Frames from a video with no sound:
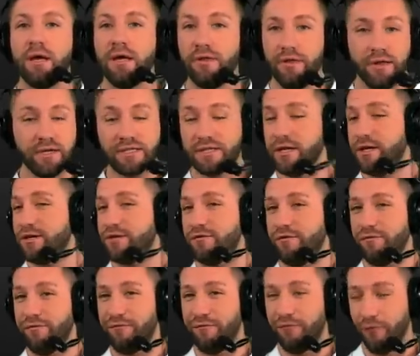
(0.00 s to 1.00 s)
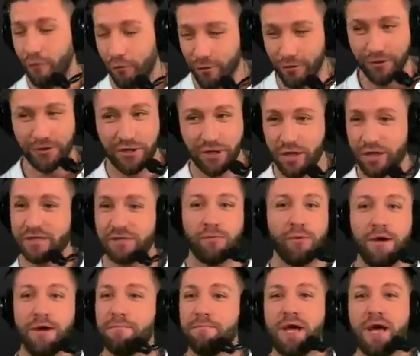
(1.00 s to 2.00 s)
This is for just
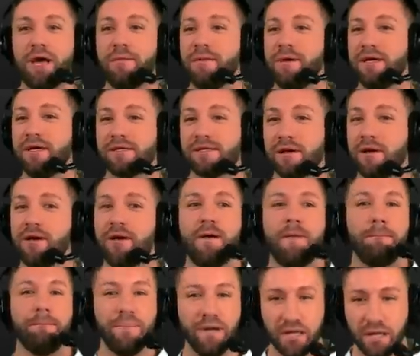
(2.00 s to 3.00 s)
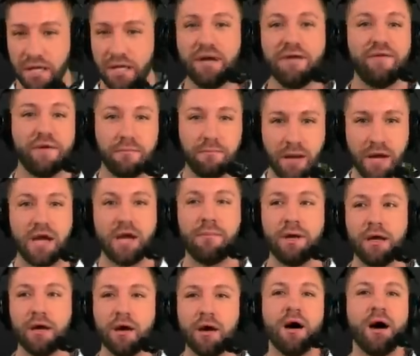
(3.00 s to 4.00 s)
win babies. Believe it,
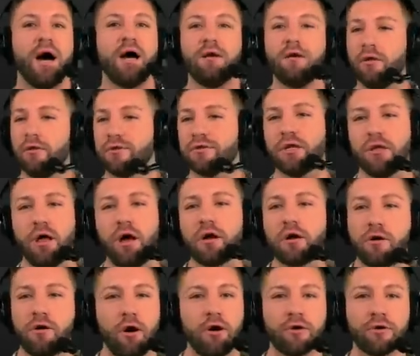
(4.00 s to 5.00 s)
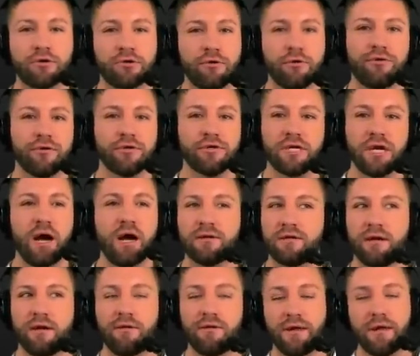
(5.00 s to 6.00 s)
baby. I know there's a lot of Carr truthers
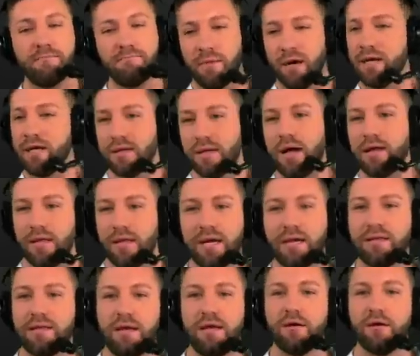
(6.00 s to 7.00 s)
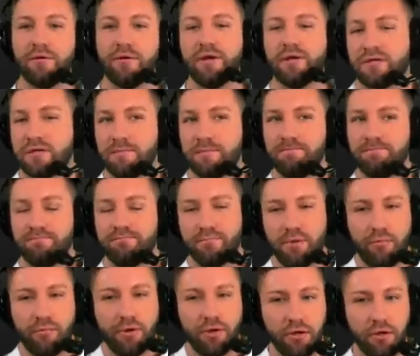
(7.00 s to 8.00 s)
out there that might not like to hear this,
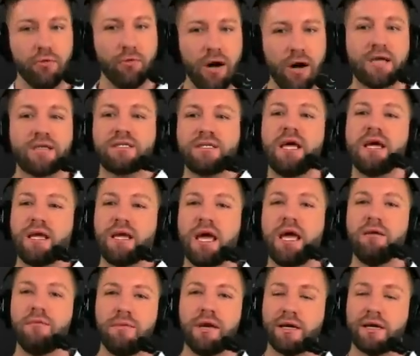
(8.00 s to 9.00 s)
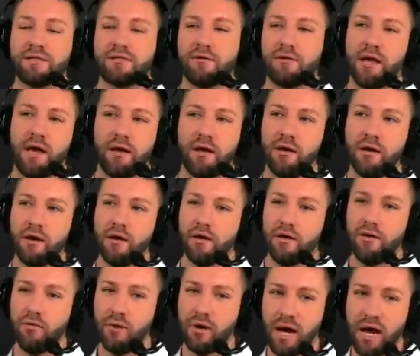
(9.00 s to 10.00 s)
but when you watch that game yesterday,
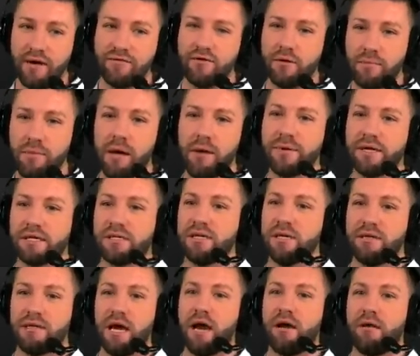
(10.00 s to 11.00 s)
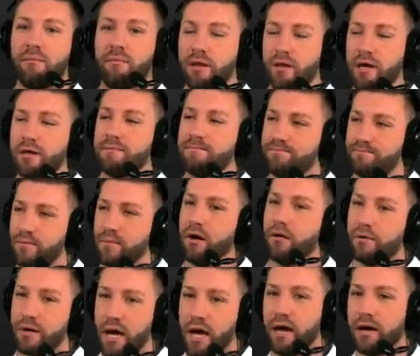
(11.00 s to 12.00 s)
you have to be able to sit down and be like,
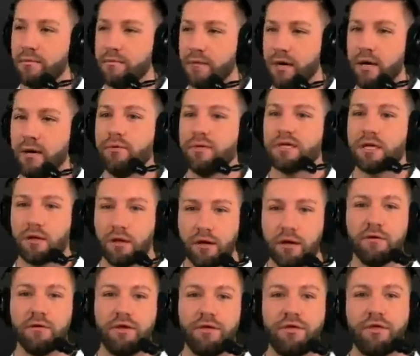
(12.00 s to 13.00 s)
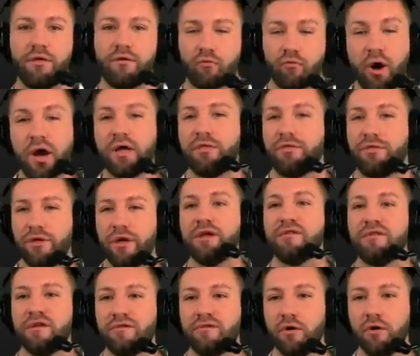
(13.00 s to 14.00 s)
okay, it was clearly the right
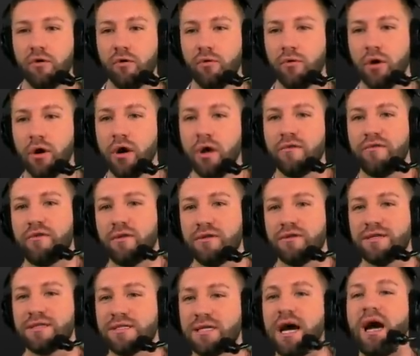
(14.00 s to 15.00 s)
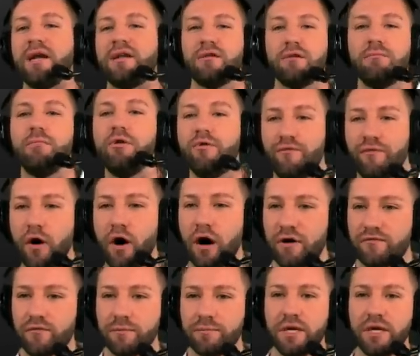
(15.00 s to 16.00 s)
thing to do to decide to move
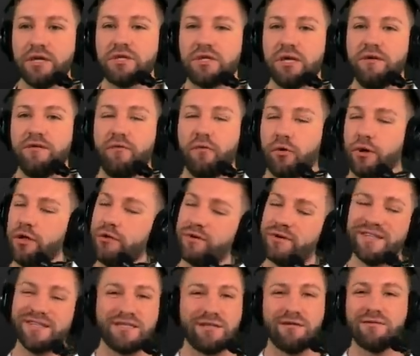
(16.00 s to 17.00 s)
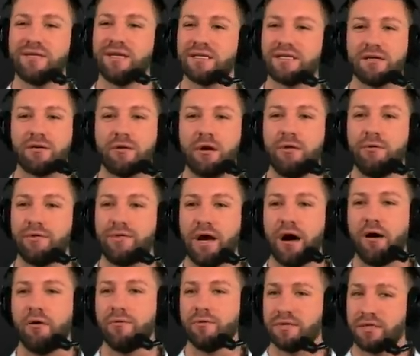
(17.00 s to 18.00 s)
on from DC4. You can still disagree with
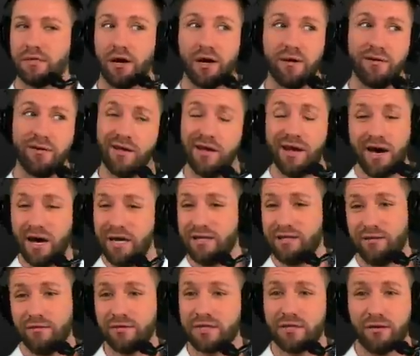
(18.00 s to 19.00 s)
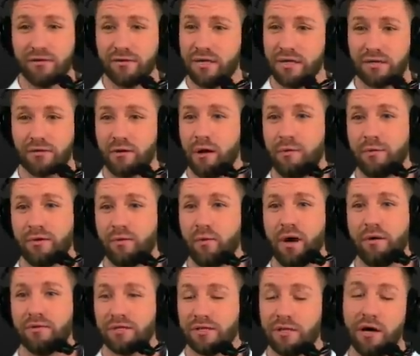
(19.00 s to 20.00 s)
how it was done. I do still disagree with the
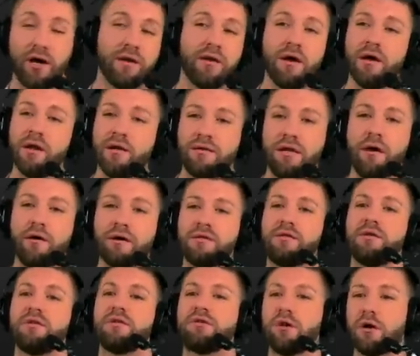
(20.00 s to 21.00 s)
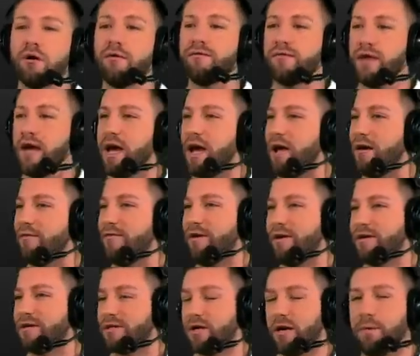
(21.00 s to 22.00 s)
way it was done. Derek deserved to have
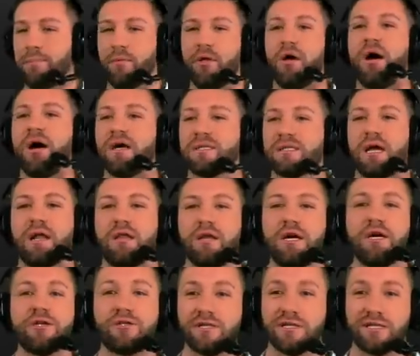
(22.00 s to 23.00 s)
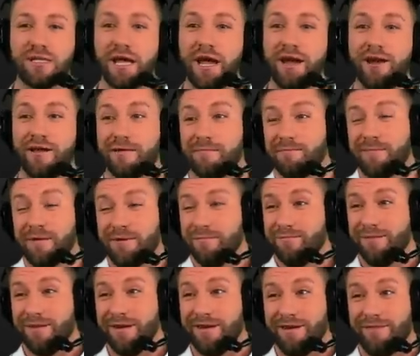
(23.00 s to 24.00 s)
his applause at Allegiant Stadium.
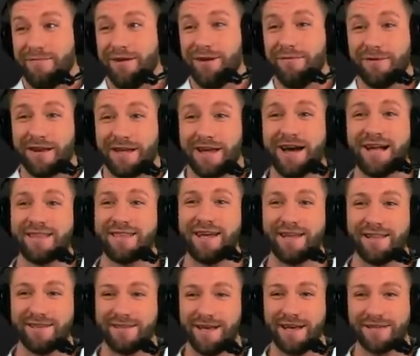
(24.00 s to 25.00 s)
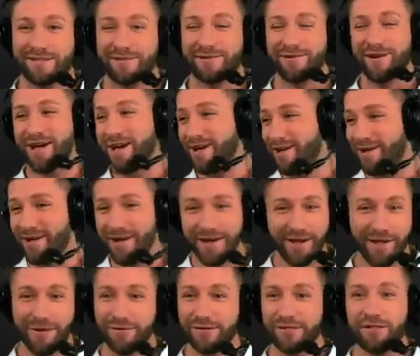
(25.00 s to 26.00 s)
But if he would have got that yesterday,
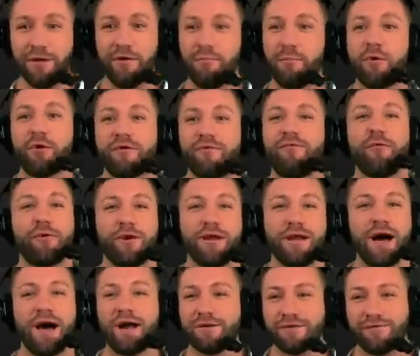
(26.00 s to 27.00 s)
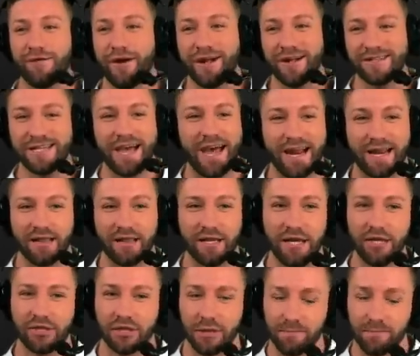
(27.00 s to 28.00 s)
there were still more 49ers fans at
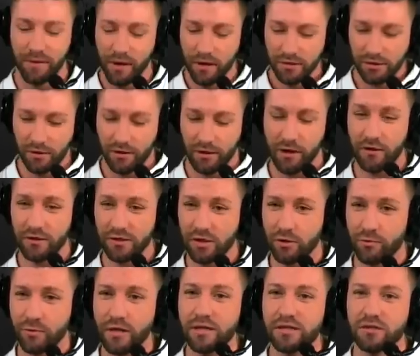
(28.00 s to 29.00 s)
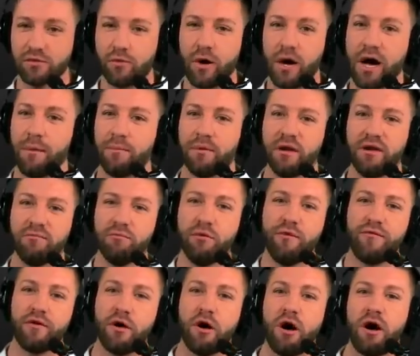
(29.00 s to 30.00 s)
Allegiant. So here's the reasons why I believe
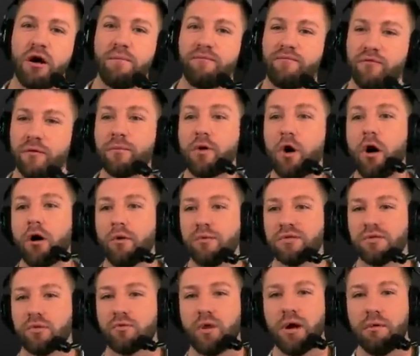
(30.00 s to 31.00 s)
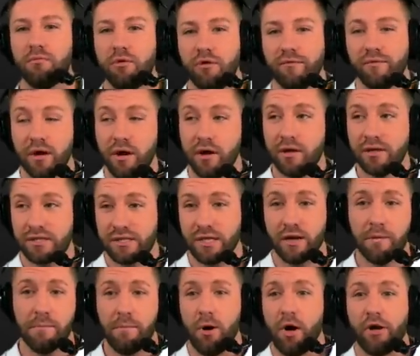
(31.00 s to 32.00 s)
moving on from Carr was the right move.
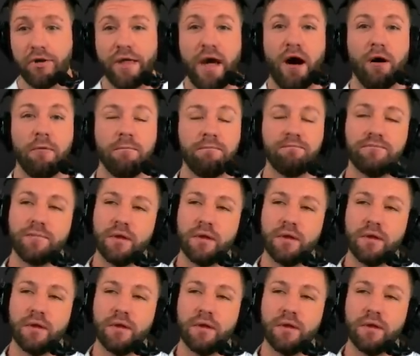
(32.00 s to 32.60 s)
Stidham balled out.